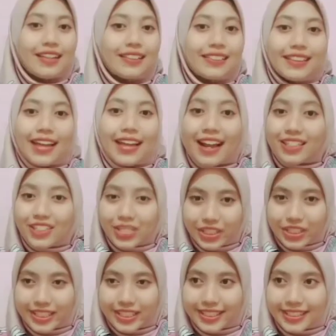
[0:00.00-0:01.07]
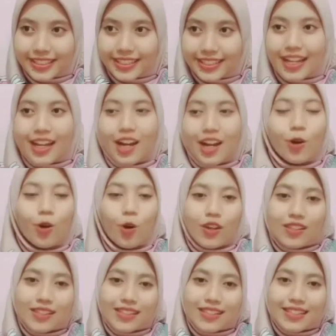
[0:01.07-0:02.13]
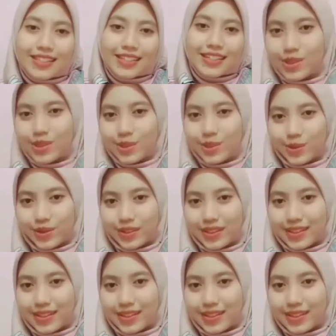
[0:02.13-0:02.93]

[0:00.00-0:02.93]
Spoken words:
attention, concern. So,